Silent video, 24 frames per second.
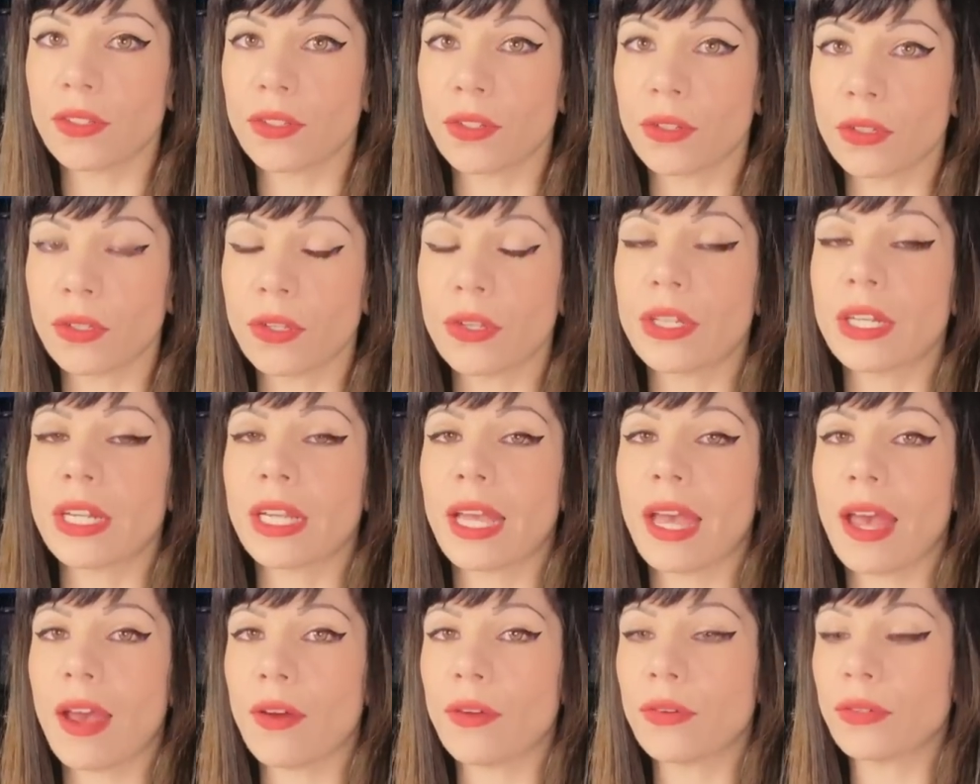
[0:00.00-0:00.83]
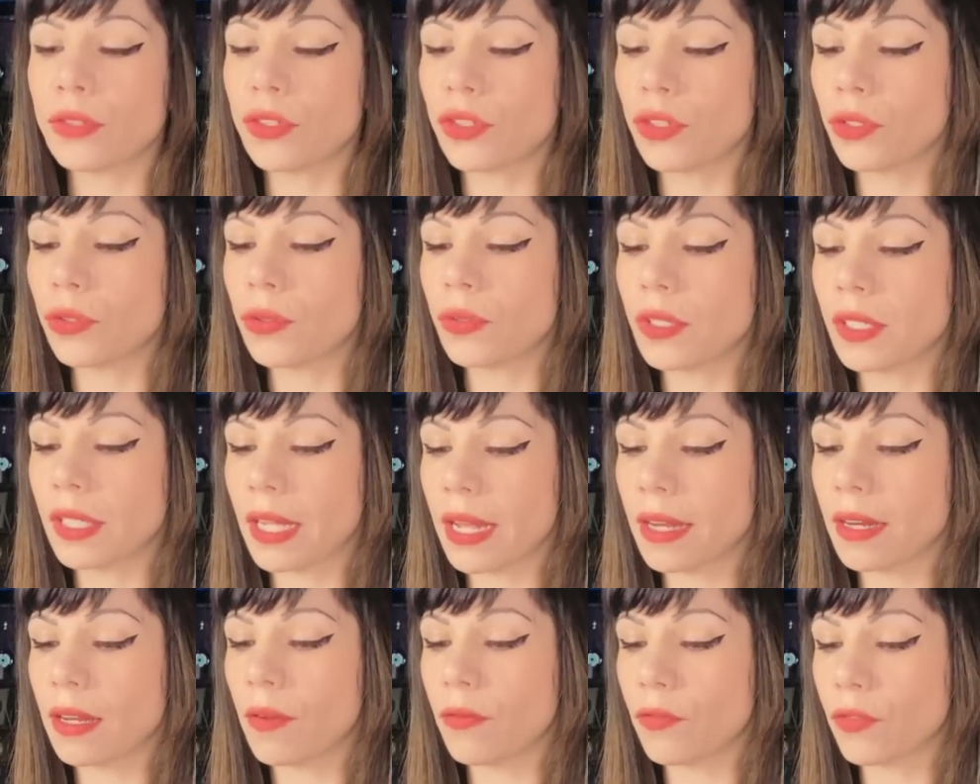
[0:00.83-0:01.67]
You're learning how to
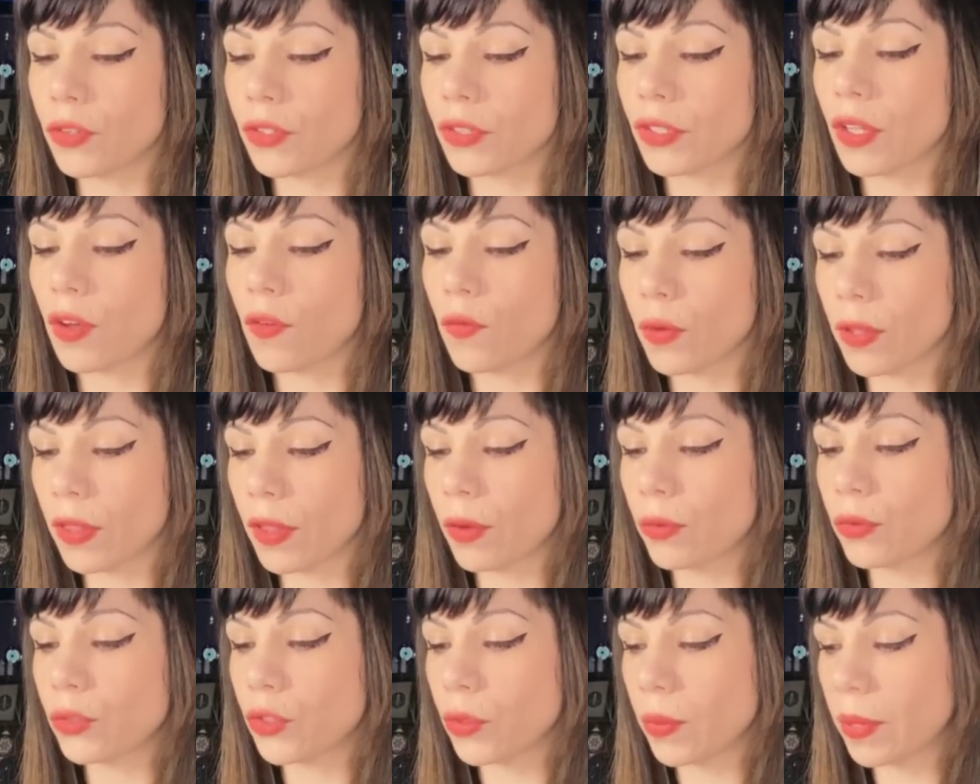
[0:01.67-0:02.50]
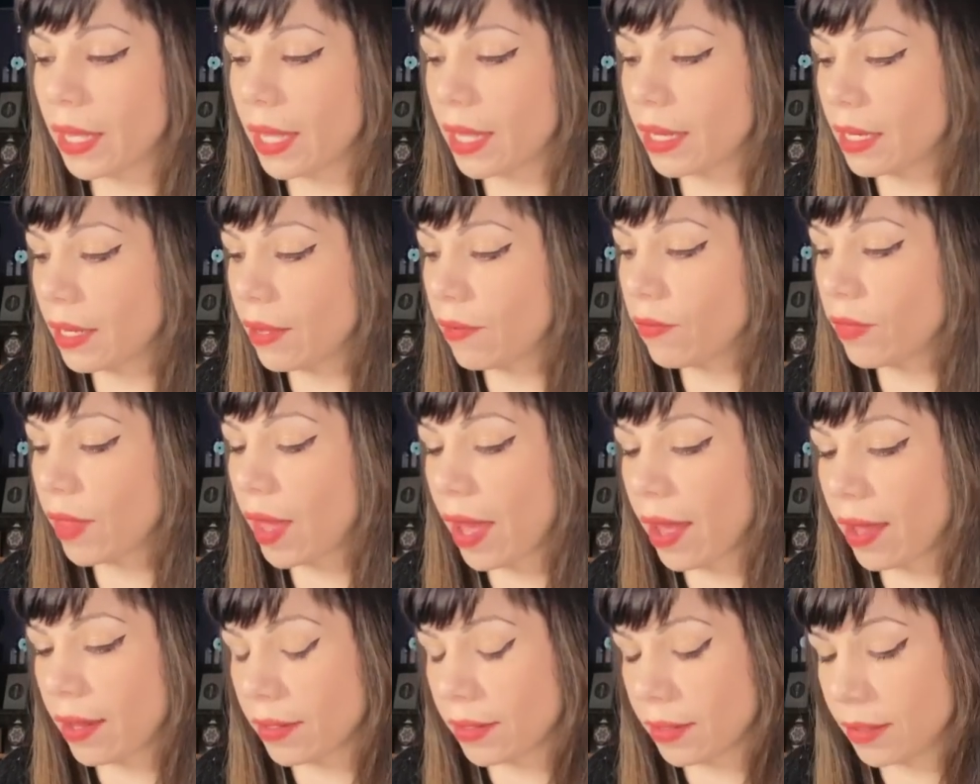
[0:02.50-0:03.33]
stand up for yourself without doing any of
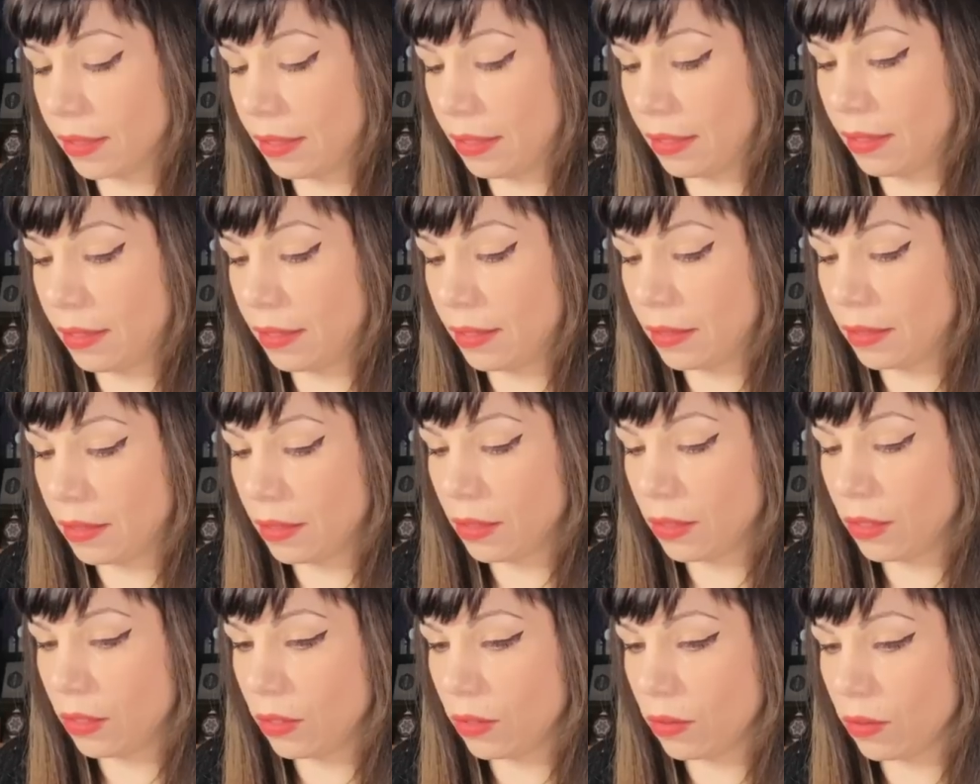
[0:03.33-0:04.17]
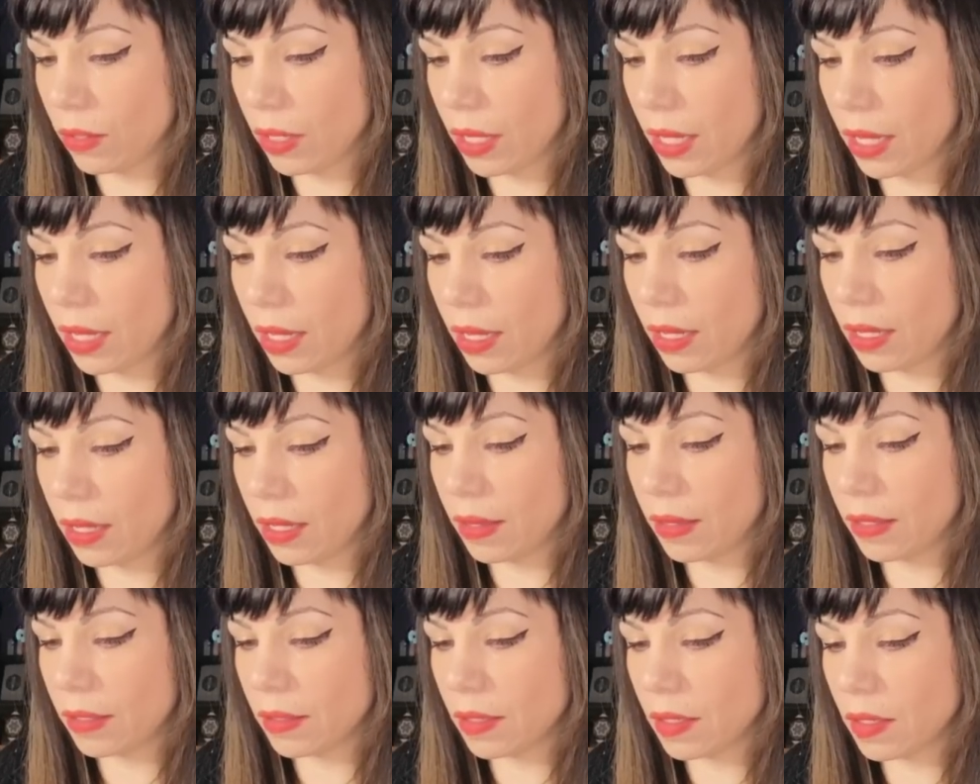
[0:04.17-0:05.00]
that. Okay?
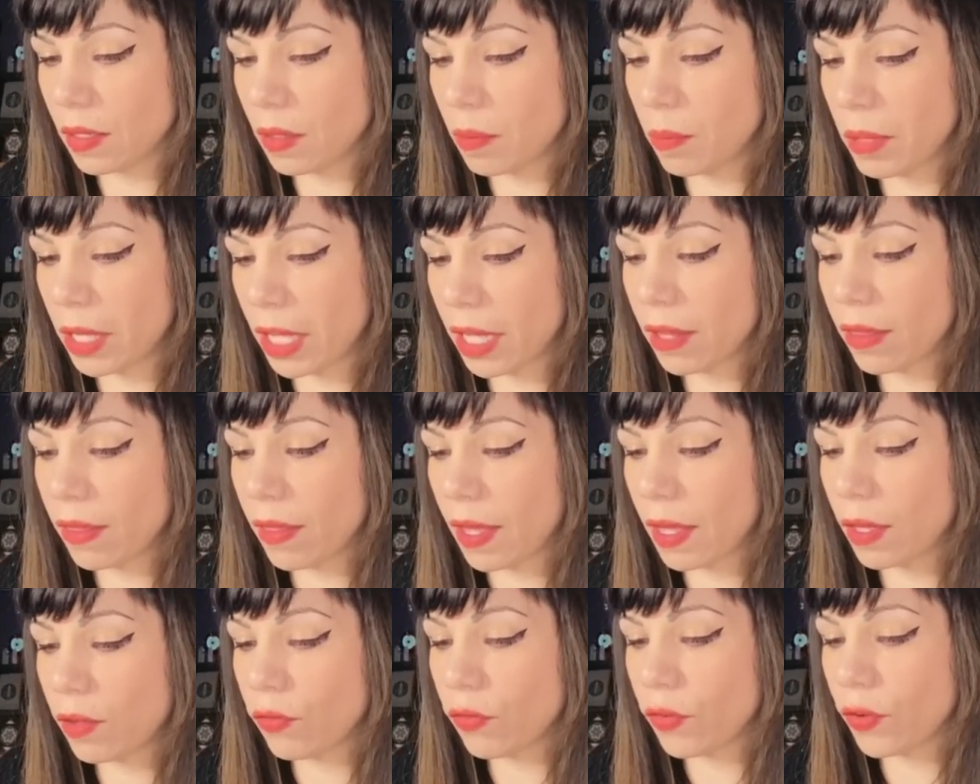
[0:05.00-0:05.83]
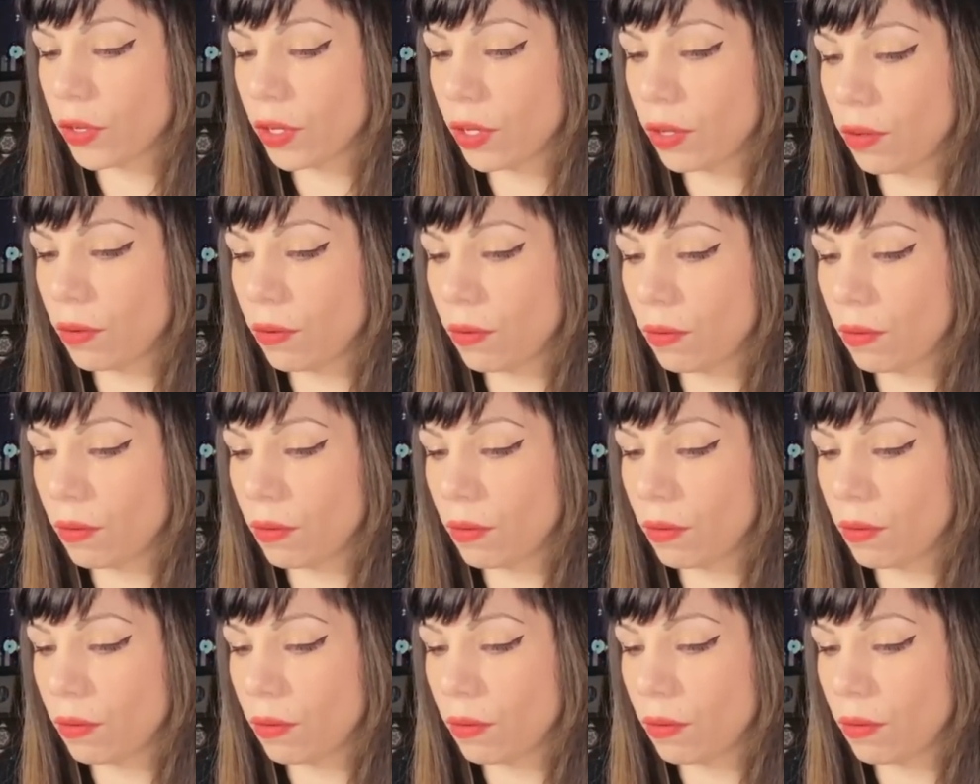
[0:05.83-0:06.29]
And this is a big thing for you.